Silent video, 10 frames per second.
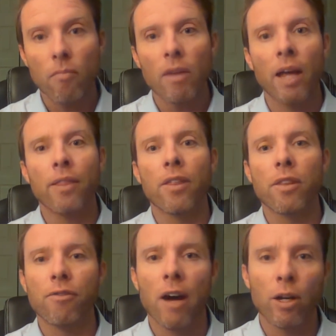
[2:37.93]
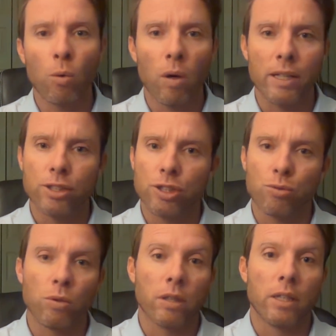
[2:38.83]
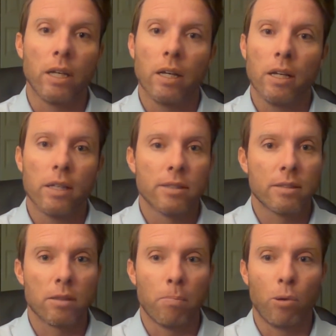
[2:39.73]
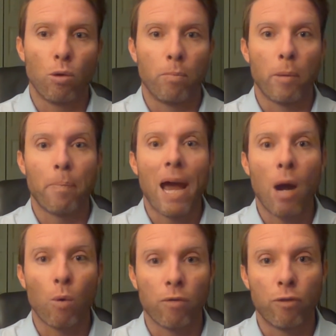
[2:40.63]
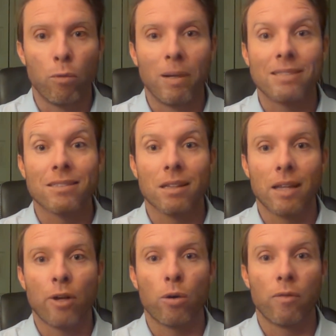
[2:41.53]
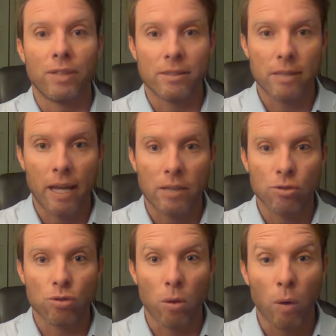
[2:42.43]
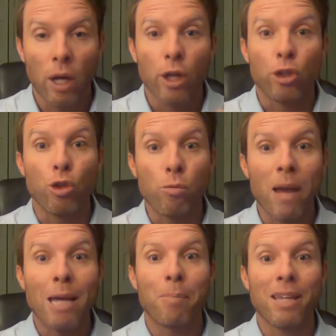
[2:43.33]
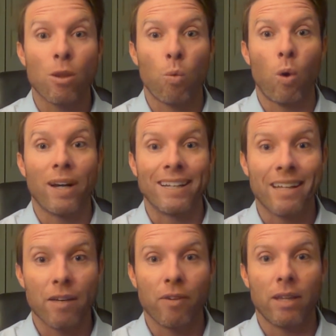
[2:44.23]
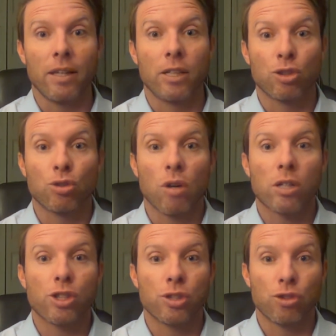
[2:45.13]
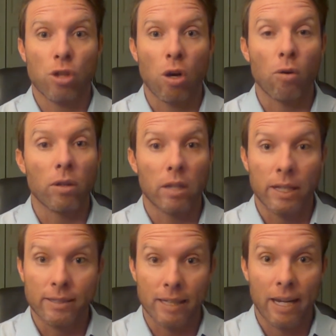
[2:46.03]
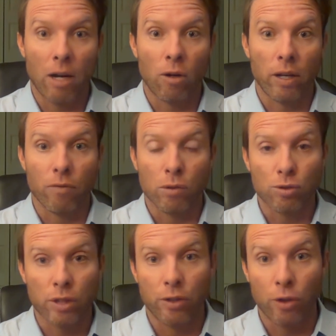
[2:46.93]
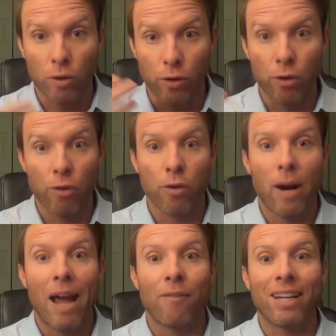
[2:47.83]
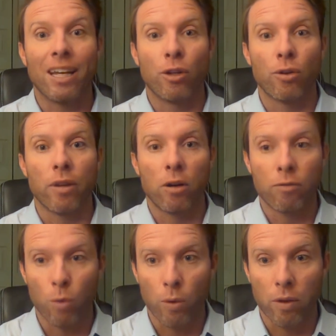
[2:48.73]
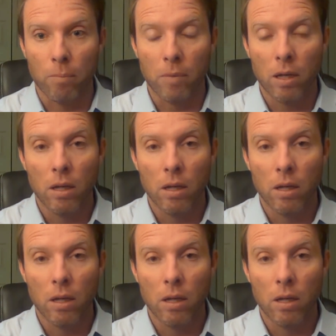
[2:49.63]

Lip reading: And then the final one is just really simple but powerful, but it's a letter of intent. So you may be the one giving the instructions currently to caregivers, and you're their advocate, you're there for them.